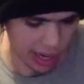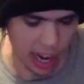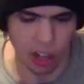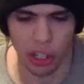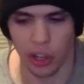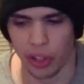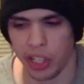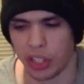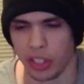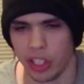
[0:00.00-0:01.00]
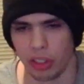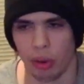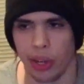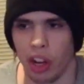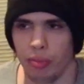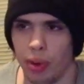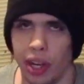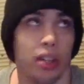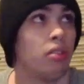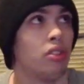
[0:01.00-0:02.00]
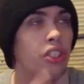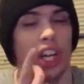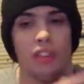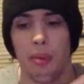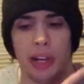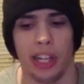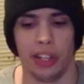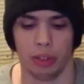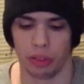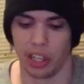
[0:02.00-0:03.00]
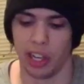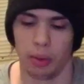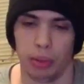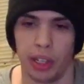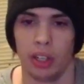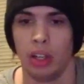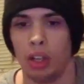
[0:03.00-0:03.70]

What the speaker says: Now I'll show you these because these are already off my shelf. I'm not getting those down, but